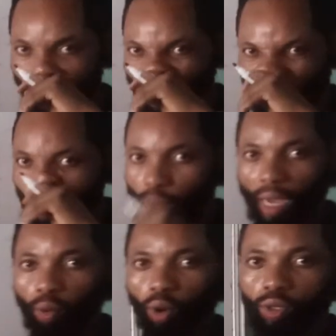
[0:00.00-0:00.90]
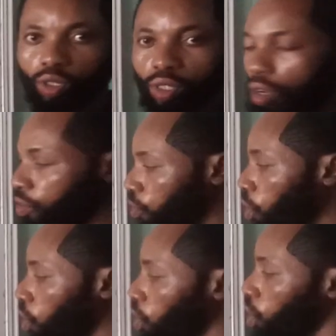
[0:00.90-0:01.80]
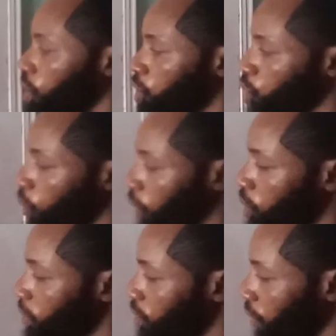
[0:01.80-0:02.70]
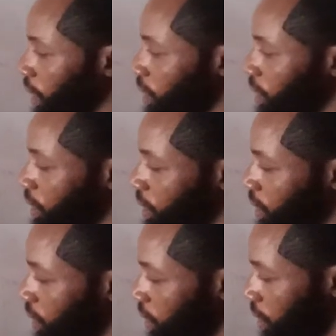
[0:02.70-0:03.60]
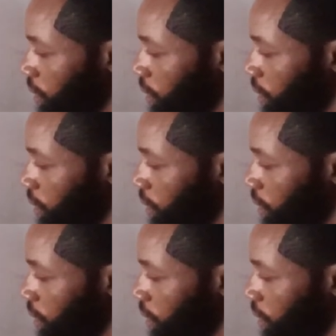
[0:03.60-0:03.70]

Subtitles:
value by what? 4. So we're going to be dividing this